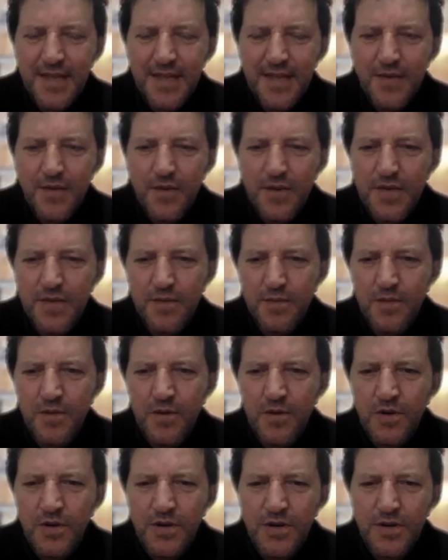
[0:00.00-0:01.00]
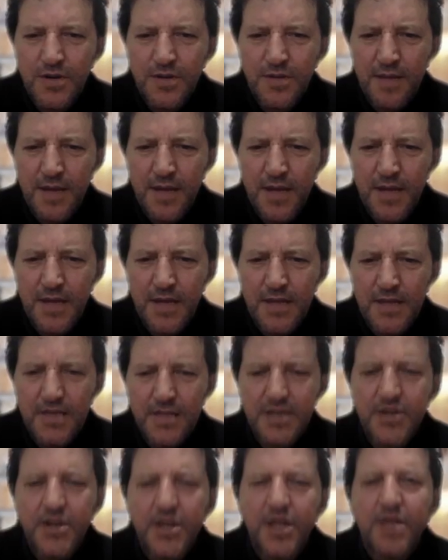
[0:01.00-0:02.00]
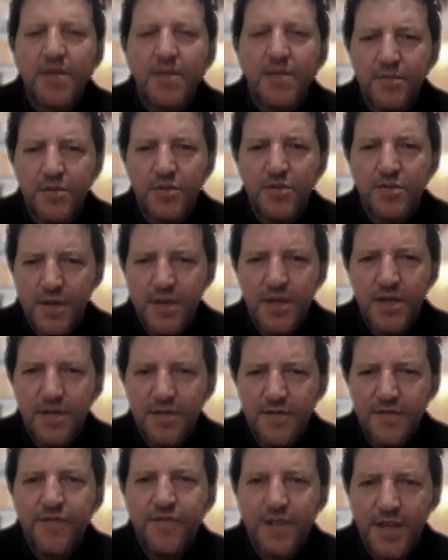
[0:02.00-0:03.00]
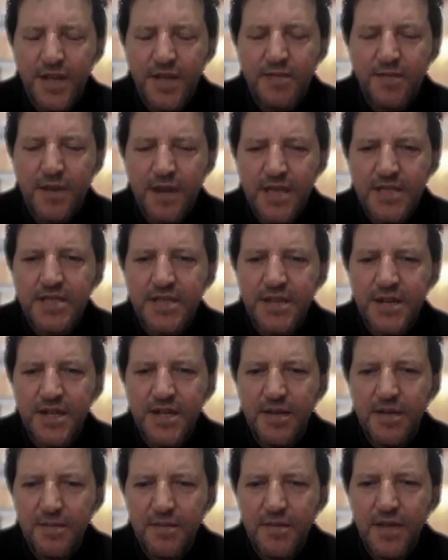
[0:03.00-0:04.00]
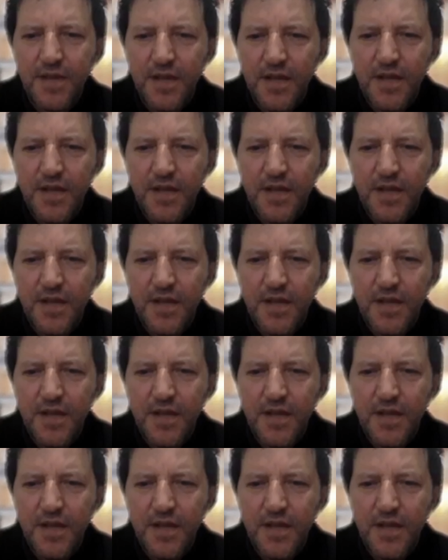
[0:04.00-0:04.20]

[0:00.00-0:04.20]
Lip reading: It was more my scream to be free, my scream